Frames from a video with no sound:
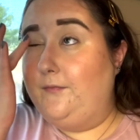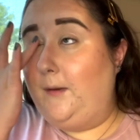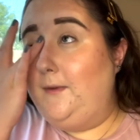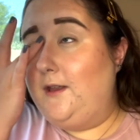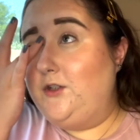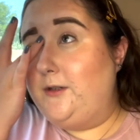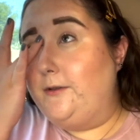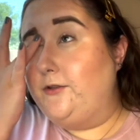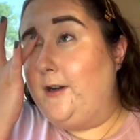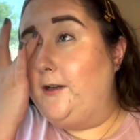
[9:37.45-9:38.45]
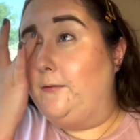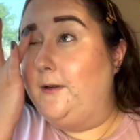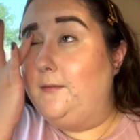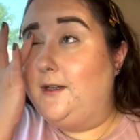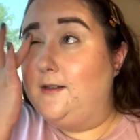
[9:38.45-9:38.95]
I mean, they should have been trying to
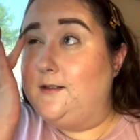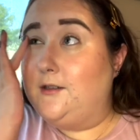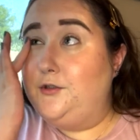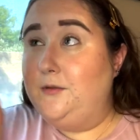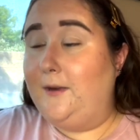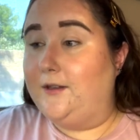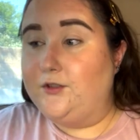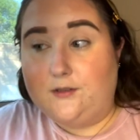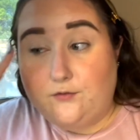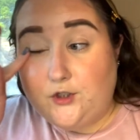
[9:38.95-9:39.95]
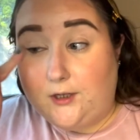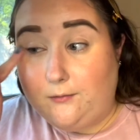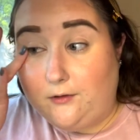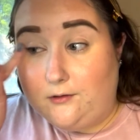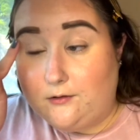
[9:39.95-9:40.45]
win, because could you imagine if
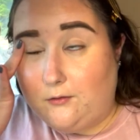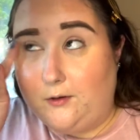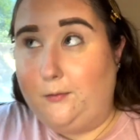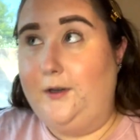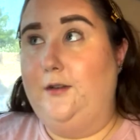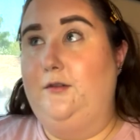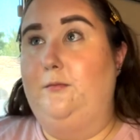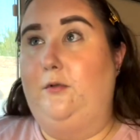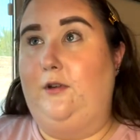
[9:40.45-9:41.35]
Chamberlain scored 100